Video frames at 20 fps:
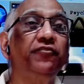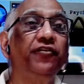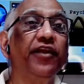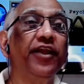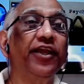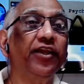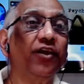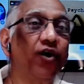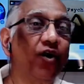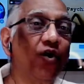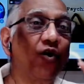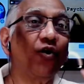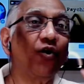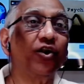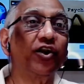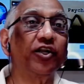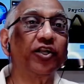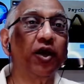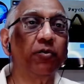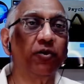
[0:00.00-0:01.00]
drink
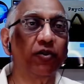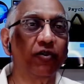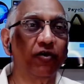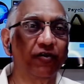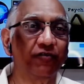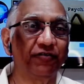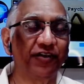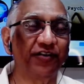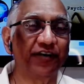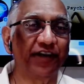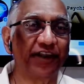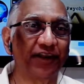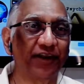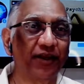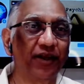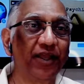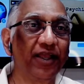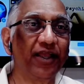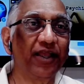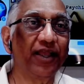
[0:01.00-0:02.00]
or a double of a drink
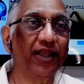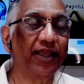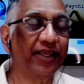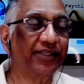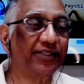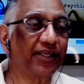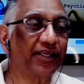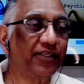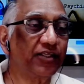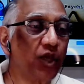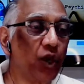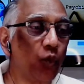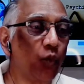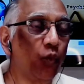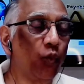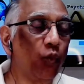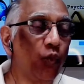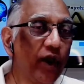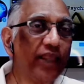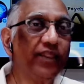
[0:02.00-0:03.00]
yeah he says
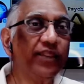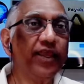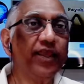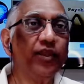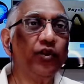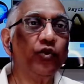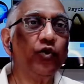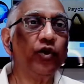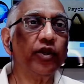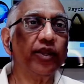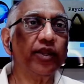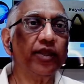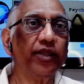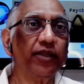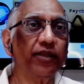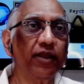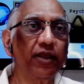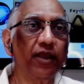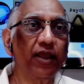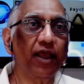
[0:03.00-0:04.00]
when they took
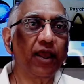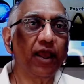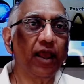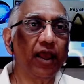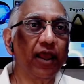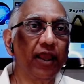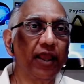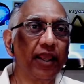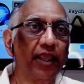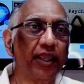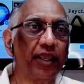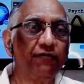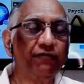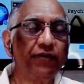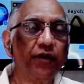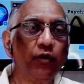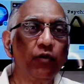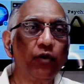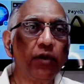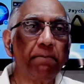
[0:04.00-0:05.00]
it if
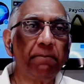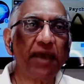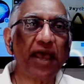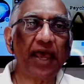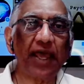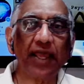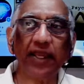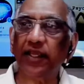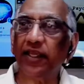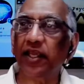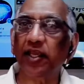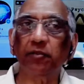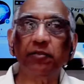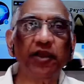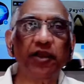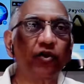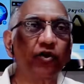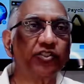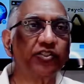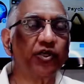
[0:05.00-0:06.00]
they were panicking
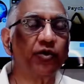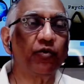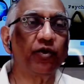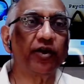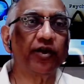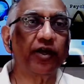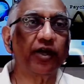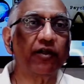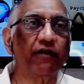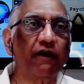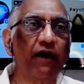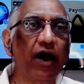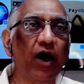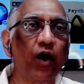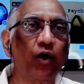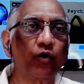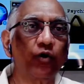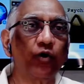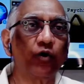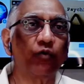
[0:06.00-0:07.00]
because they were in a
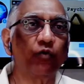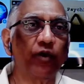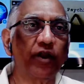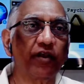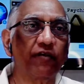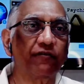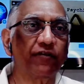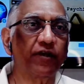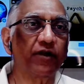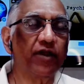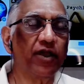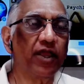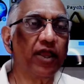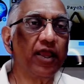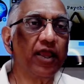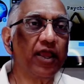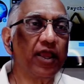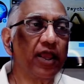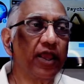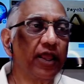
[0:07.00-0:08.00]
crowd or whatever
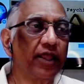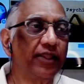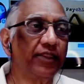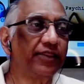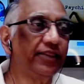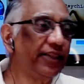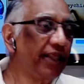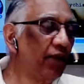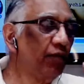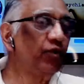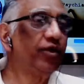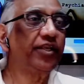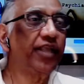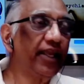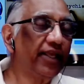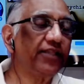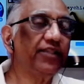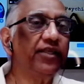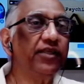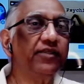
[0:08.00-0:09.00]
they would
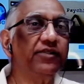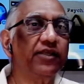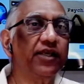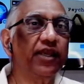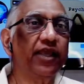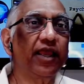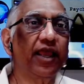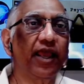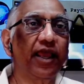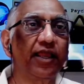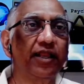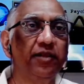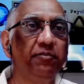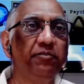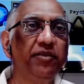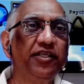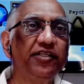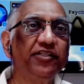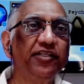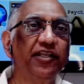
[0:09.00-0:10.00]
take this and
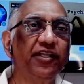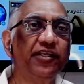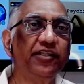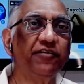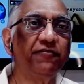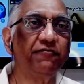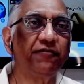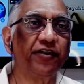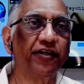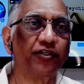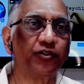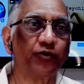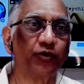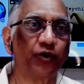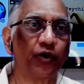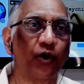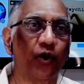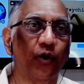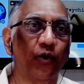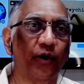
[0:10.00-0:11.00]
immediately the fears would
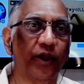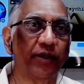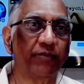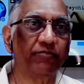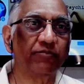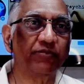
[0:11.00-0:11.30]
go away